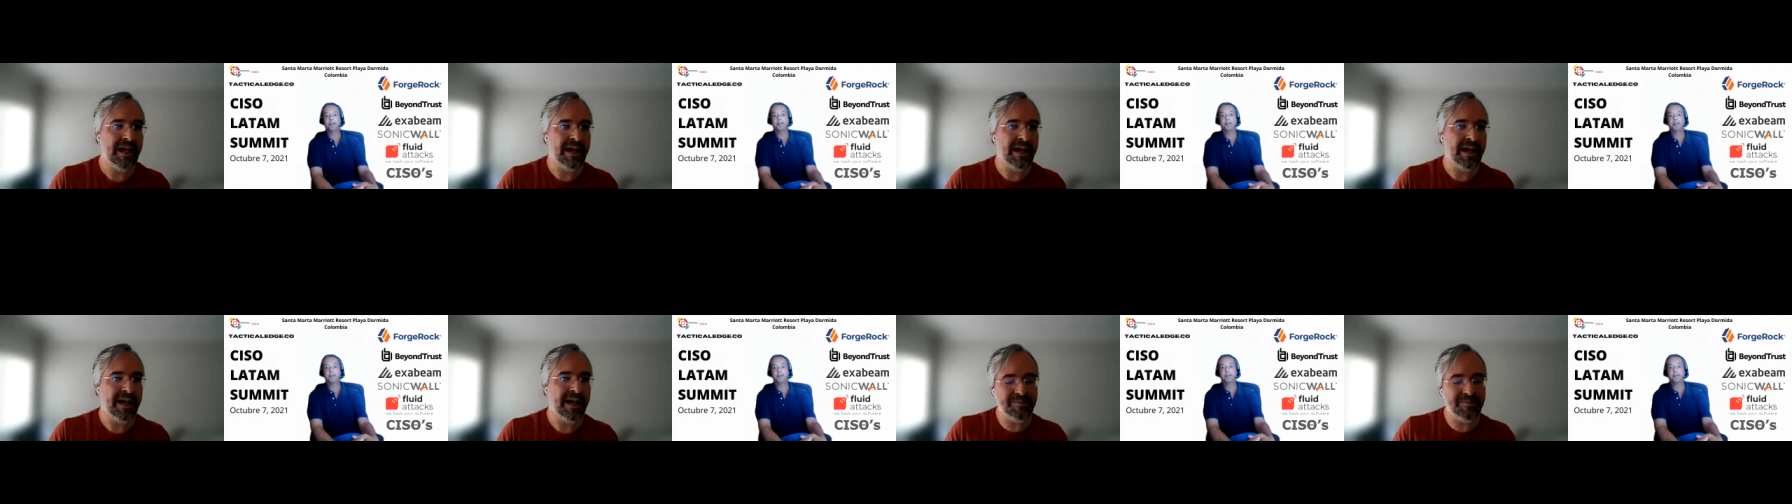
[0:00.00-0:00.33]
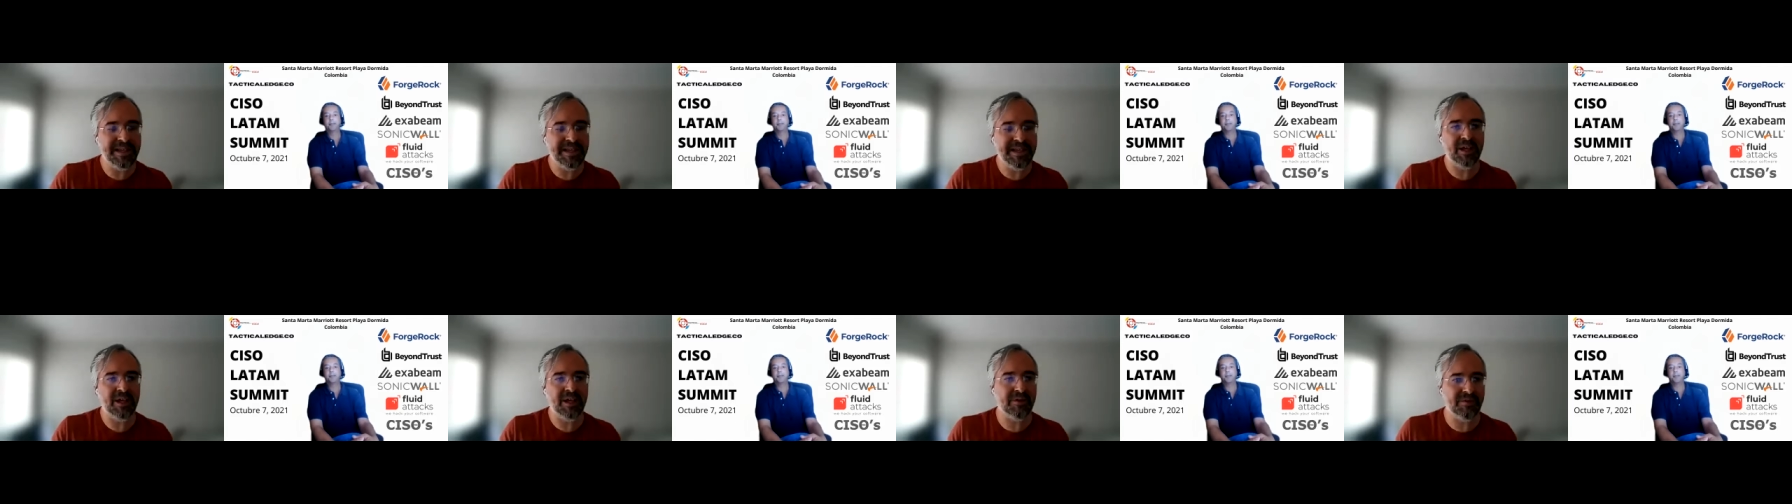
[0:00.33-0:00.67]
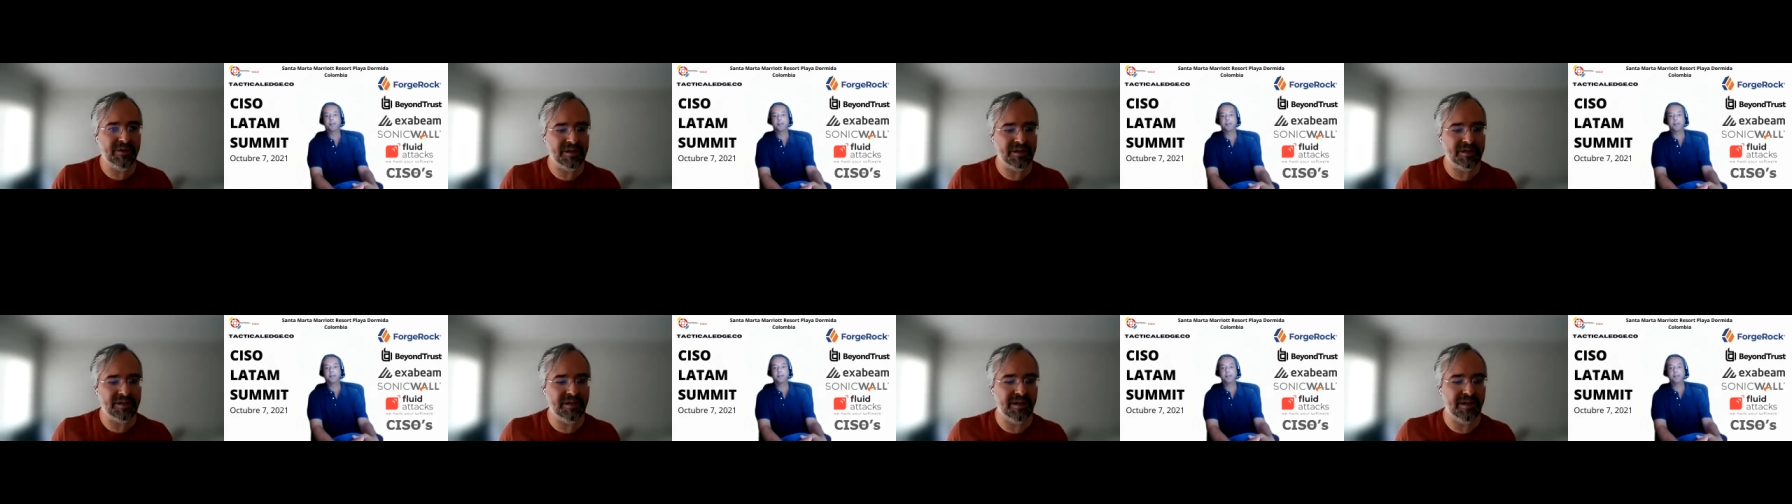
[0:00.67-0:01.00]
I'm speaking
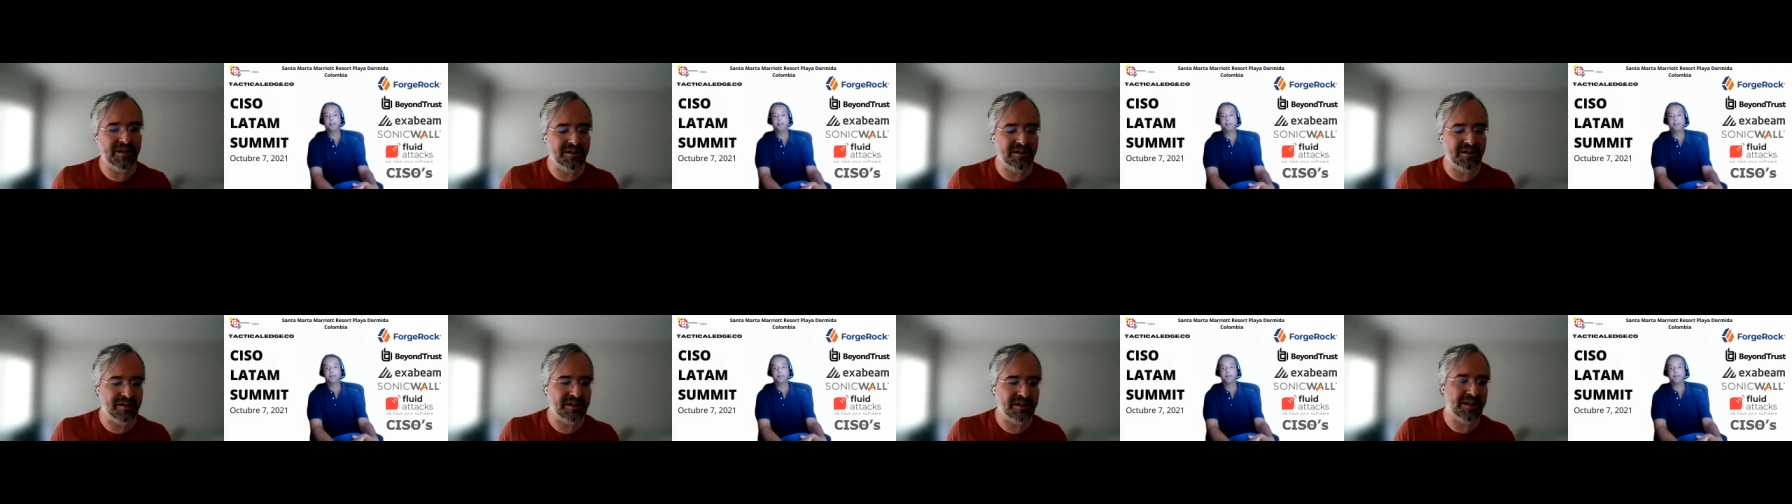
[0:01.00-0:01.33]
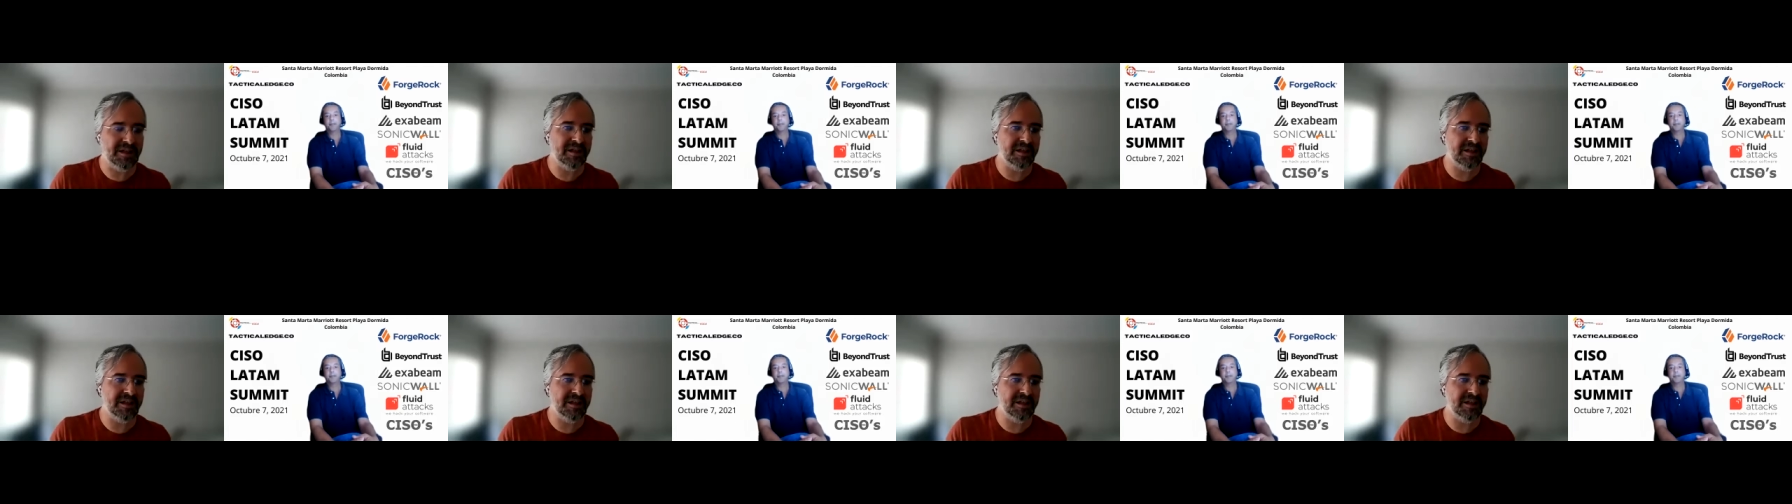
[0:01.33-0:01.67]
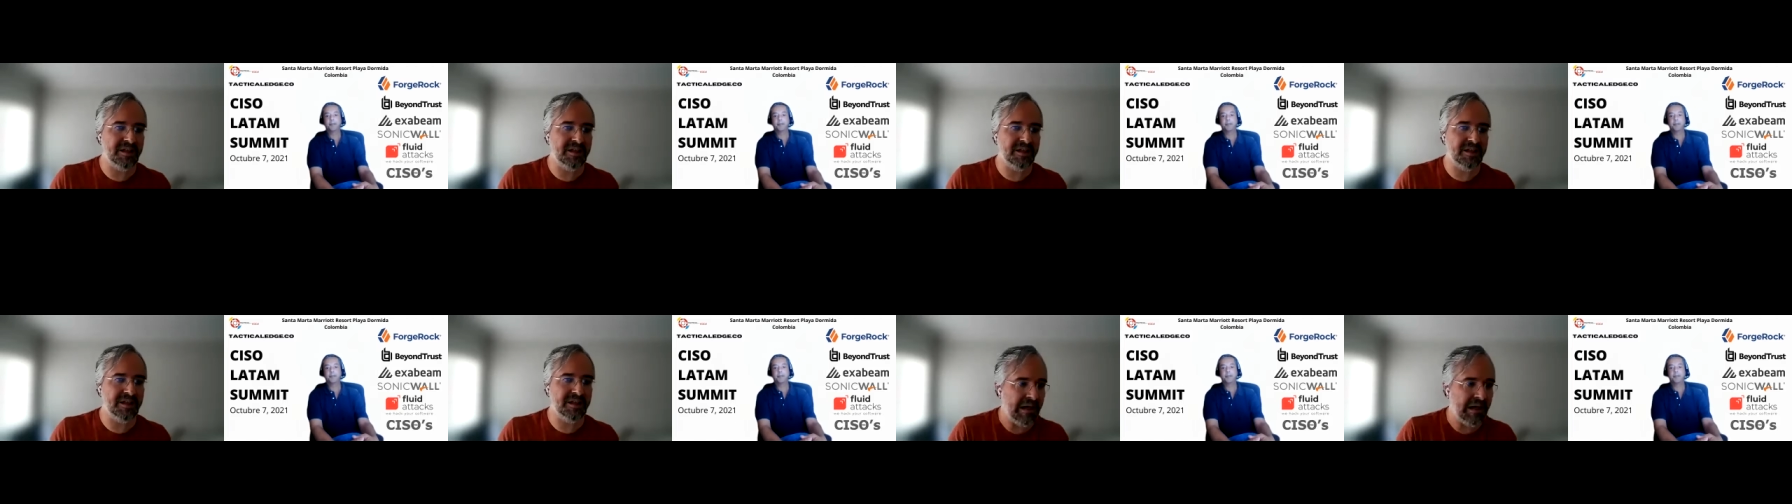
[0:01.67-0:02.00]
of the standards. Standards
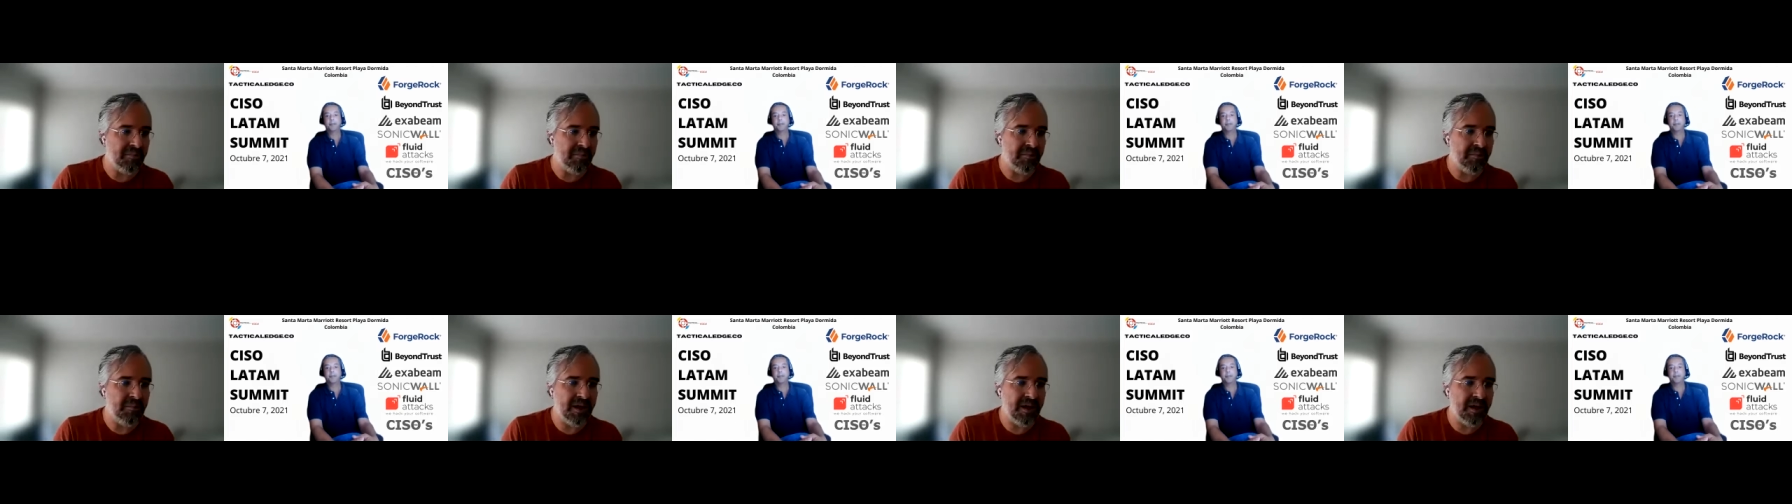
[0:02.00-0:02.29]
are